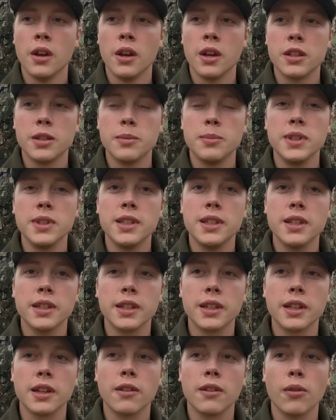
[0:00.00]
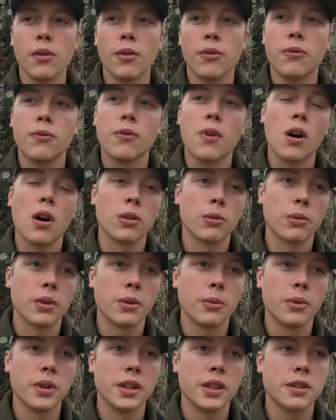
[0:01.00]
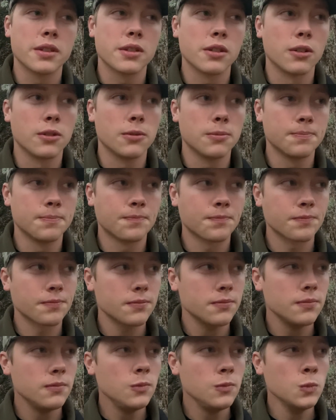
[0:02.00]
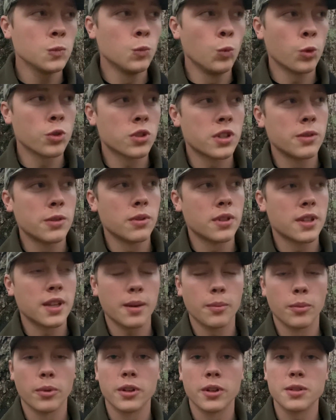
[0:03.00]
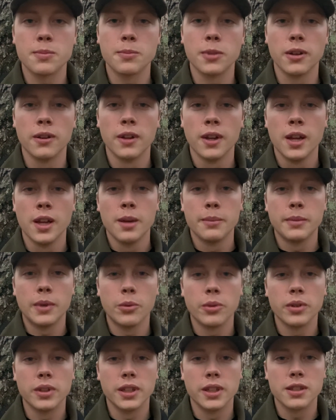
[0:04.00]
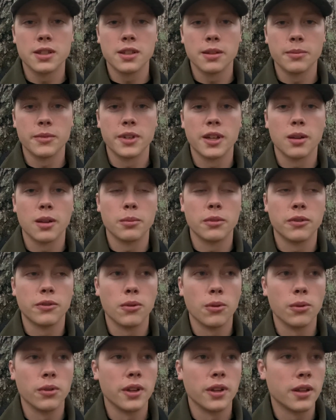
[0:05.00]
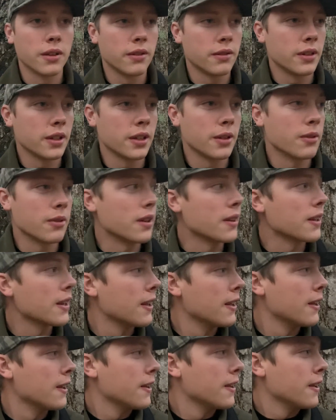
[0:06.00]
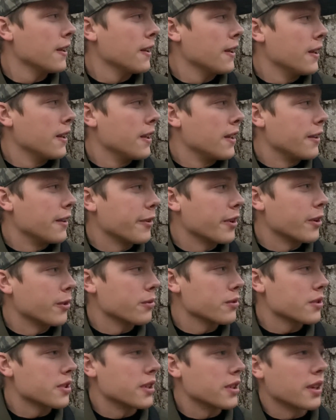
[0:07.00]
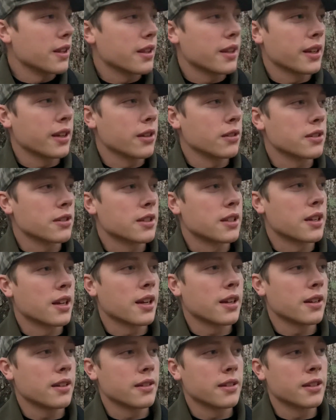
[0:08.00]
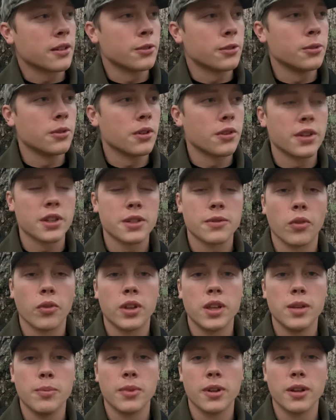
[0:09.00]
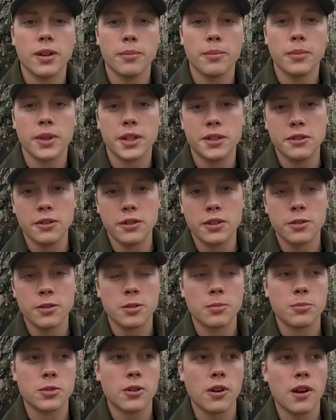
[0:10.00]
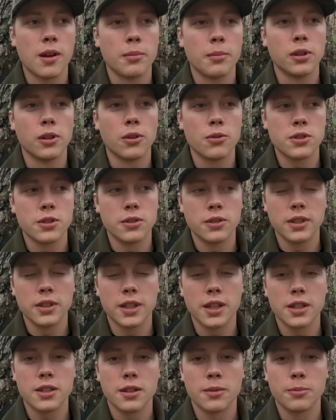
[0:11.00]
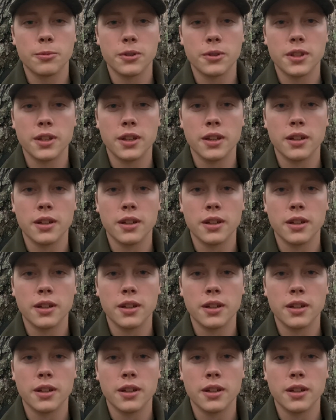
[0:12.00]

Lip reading: the beginning of the following week, so we'll see what that brings, but maybe we can get something down before then. Anyway, if I don't see anything else tonight, that'll do it. Thanks for keeping up. Make sure you subscribe below so you can catch up with